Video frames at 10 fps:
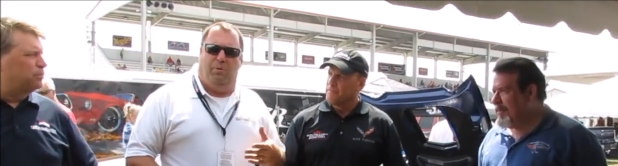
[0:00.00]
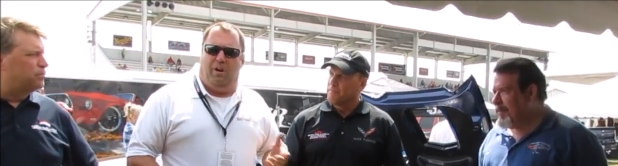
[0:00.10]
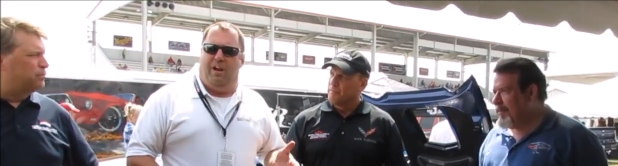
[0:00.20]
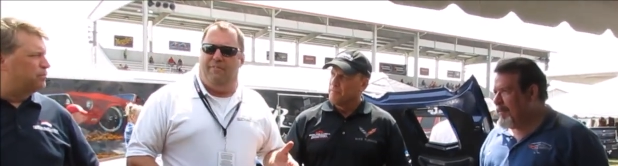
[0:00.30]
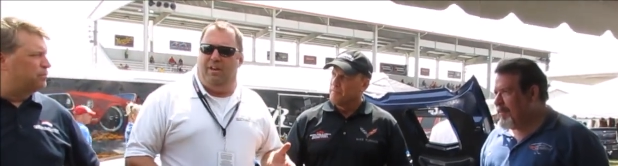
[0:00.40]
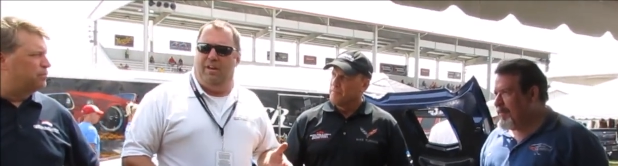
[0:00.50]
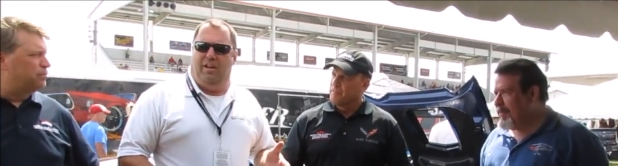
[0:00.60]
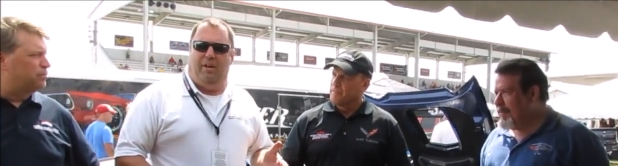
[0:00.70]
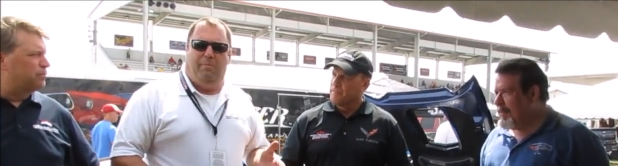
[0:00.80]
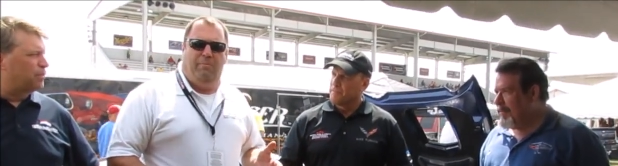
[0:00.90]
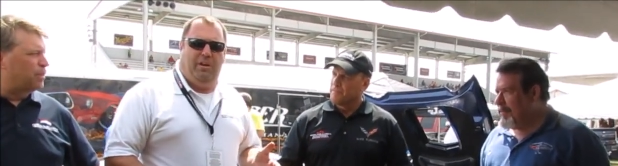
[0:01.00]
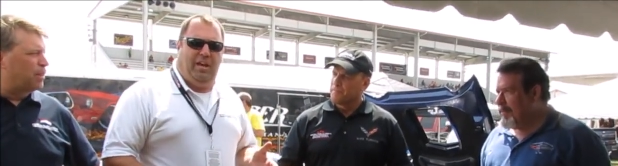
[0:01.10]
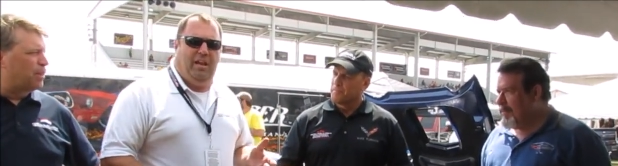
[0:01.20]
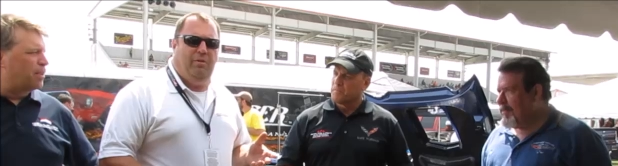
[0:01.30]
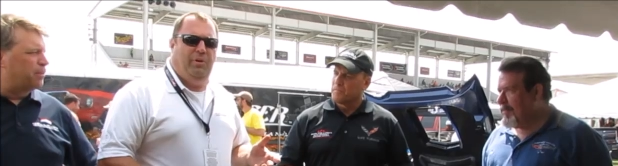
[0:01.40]
Speaker 1: we are having a, um, a
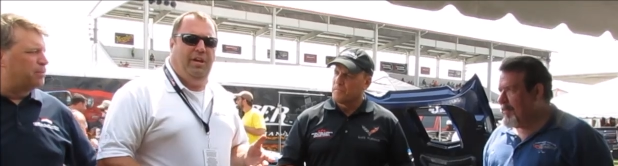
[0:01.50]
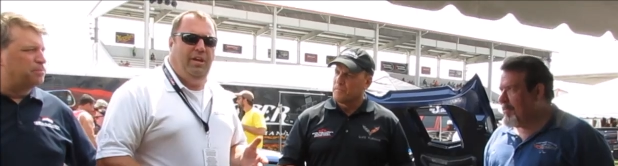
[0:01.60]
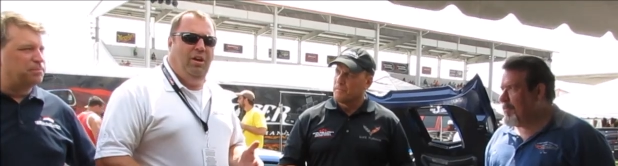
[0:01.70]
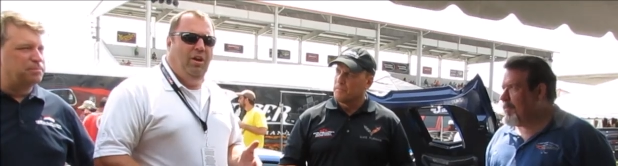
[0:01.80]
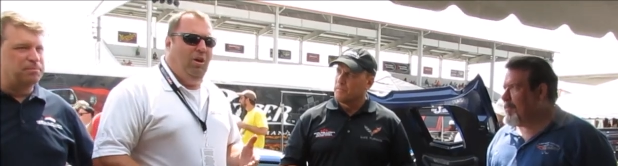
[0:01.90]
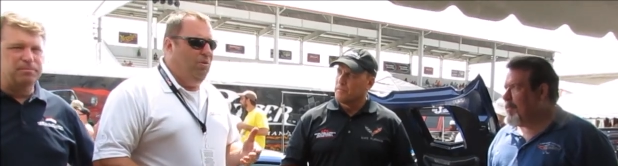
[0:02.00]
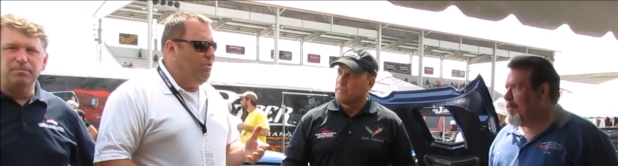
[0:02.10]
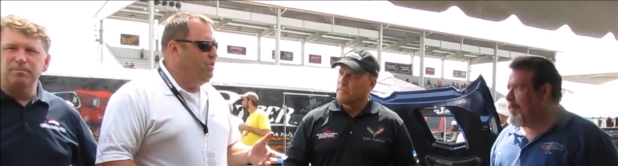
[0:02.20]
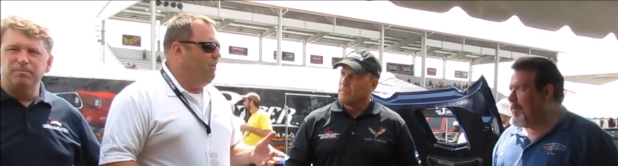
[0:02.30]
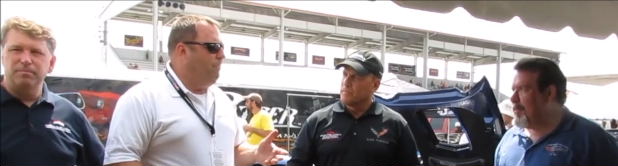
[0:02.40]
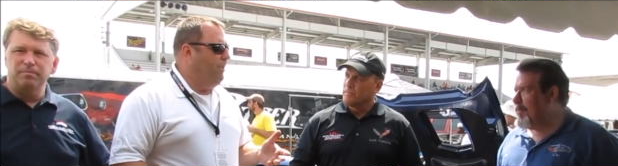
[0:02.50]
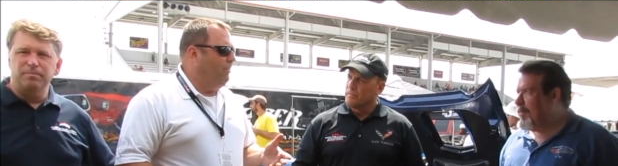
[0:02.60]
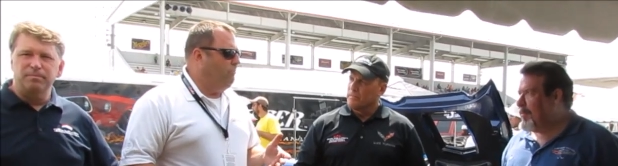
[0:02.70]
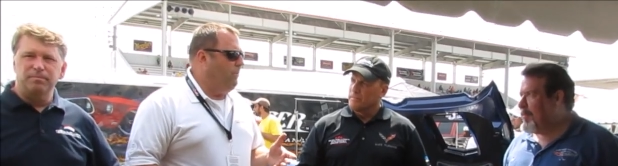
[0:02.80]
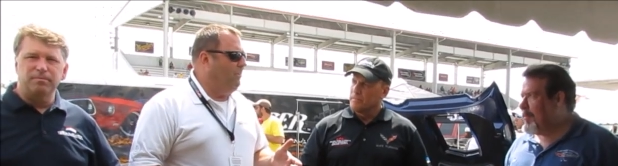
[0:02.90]
Callaway ownership
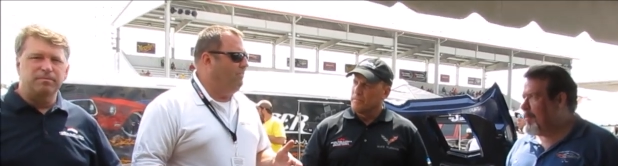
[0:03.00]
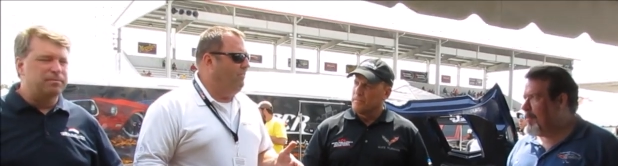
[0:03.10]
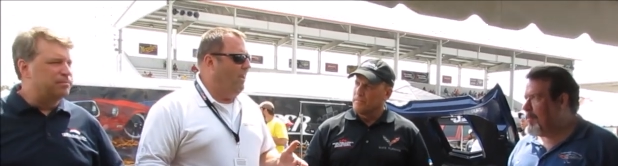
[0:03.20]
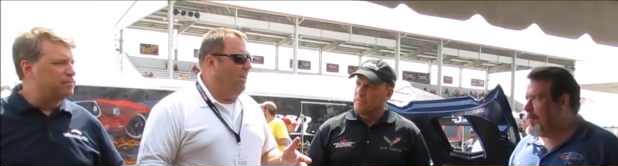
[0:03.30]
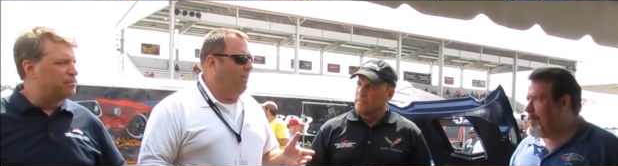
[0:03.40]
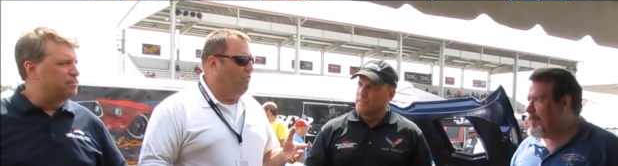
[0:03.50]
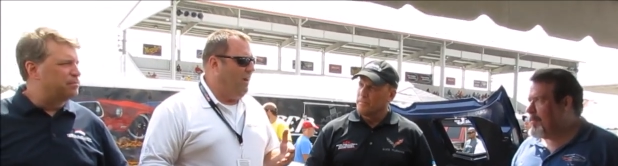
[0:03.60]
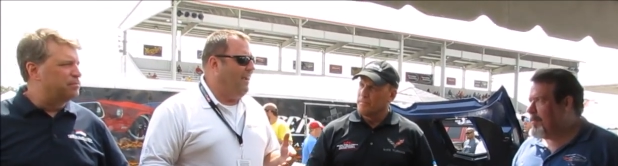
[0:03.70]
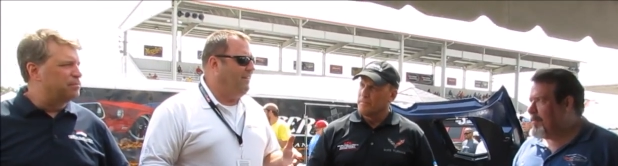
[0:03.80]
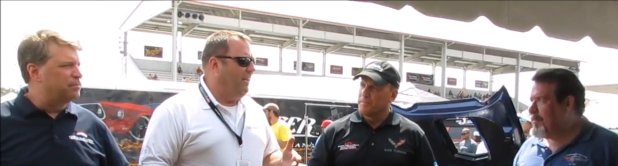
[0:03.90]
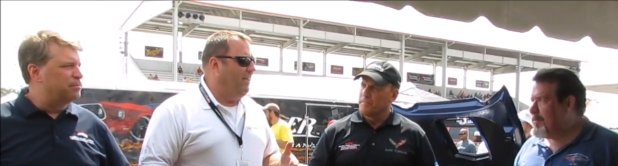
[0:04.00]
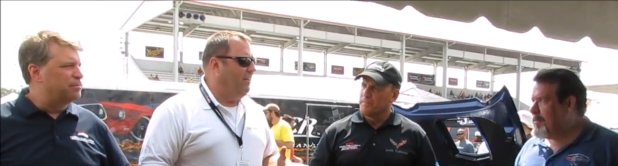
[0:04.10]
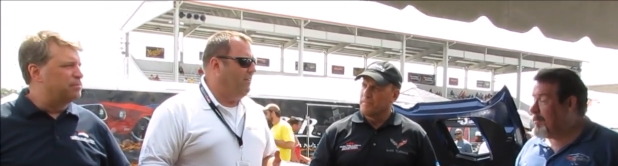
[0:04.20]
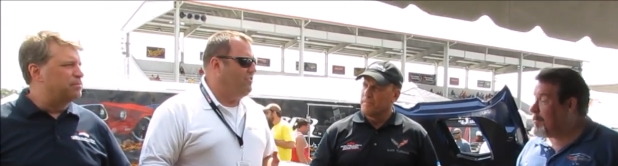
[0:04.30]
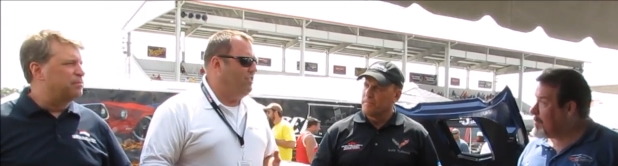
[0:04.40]
uh, experience day, a track day
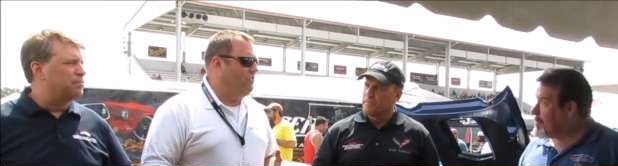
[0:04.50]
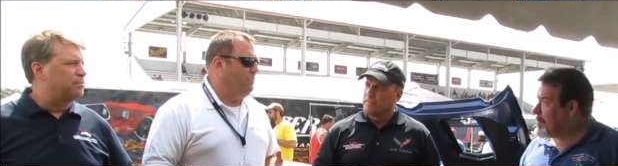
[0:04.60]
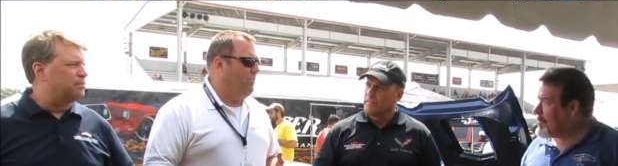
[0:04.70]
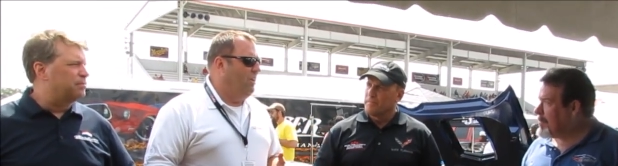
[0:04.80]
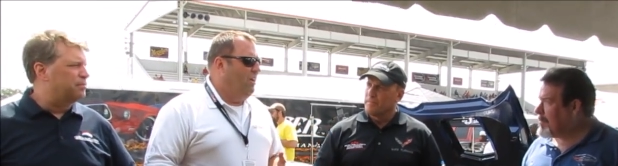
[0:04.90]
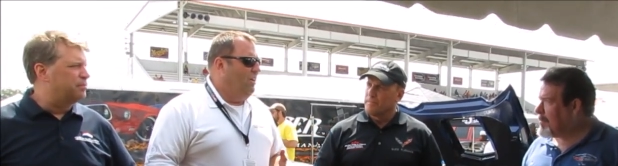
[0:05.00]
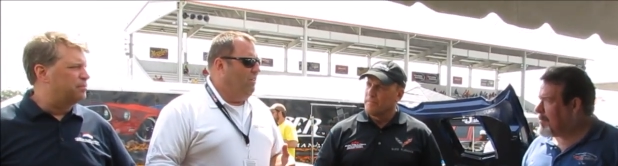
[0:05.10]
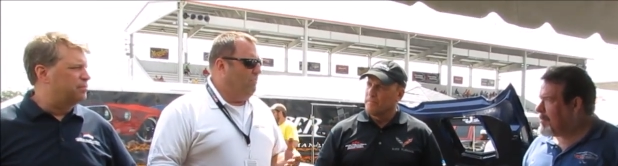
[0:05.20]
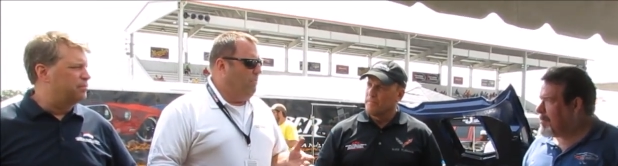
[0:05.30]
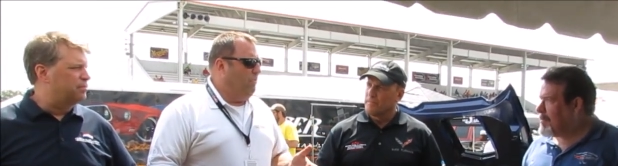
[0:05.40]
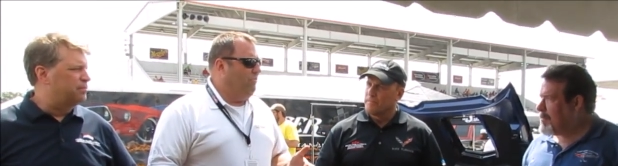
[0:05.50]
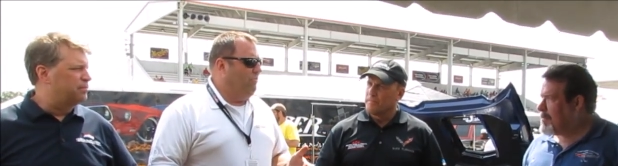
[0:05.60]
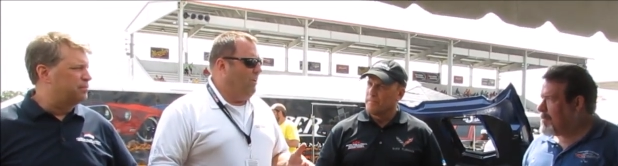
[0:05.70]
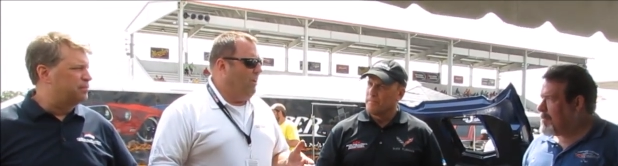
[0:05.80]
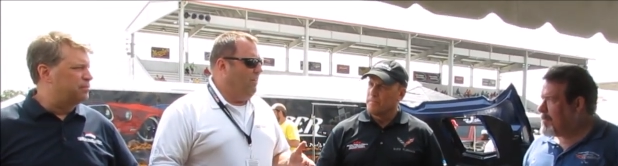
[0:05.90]
in conjunction with the
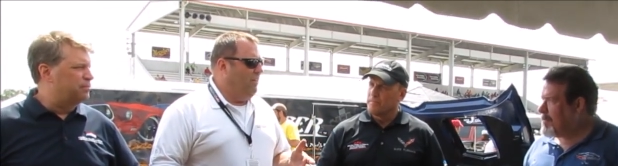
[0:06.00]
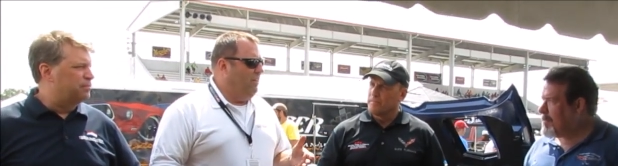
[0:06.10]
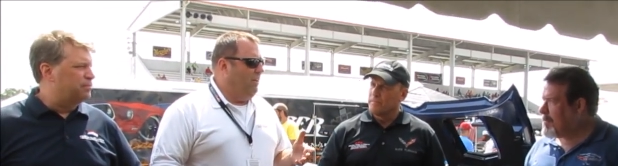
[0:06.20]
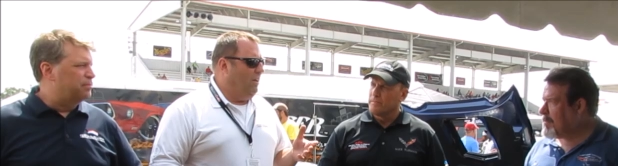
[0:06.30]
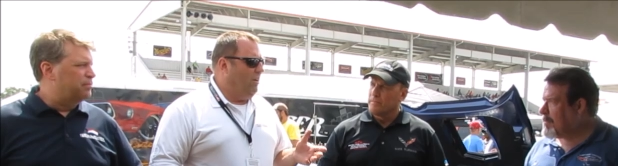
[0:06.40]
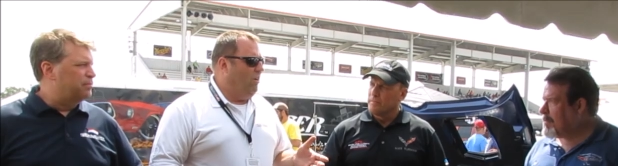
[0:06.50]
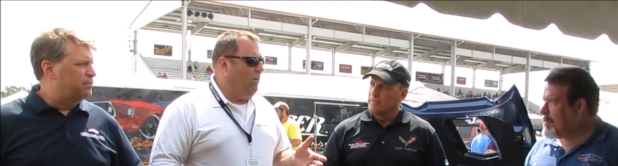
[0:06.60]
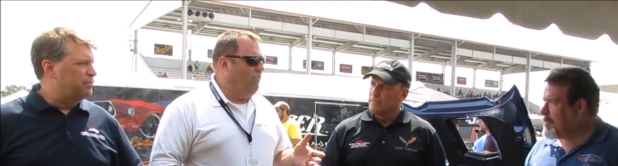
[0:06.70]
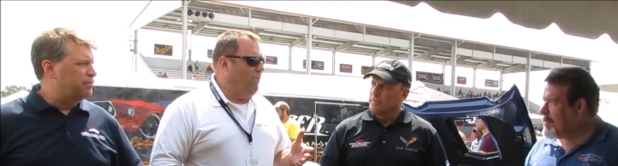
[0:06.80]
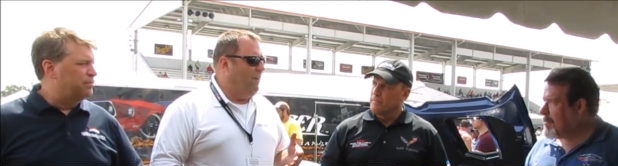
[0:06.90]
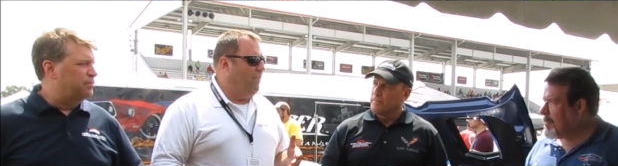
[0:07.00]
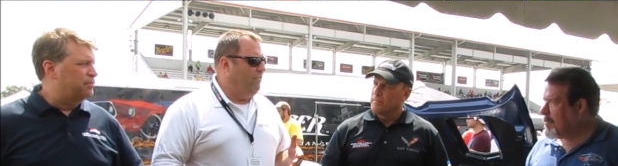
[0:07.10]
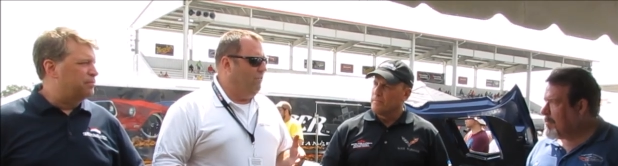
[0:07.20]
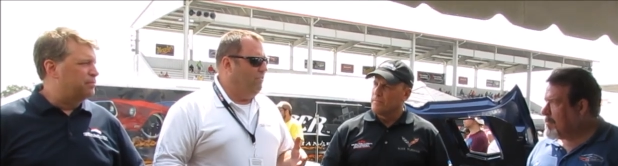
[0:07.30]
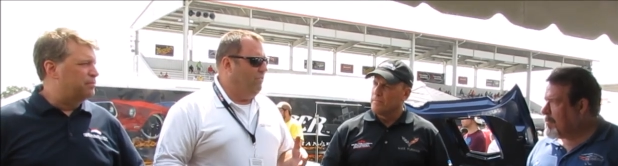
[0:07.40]
Sports uh, uh, Car Driving
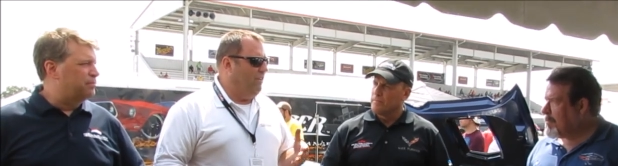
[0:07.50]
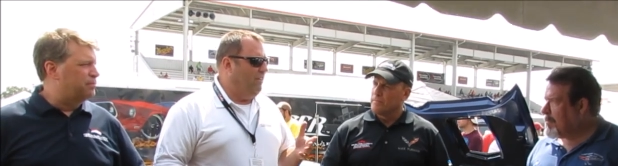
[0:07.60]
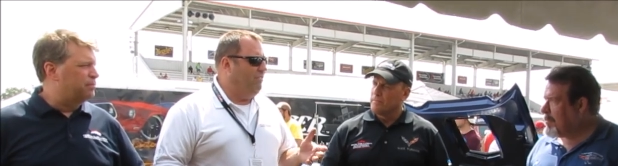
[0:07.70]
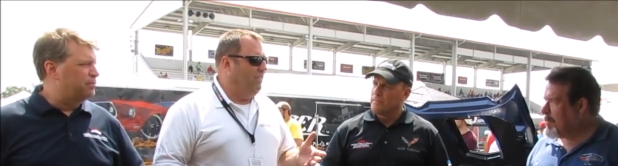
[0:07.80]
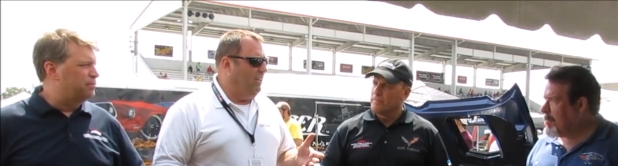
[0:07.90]
Association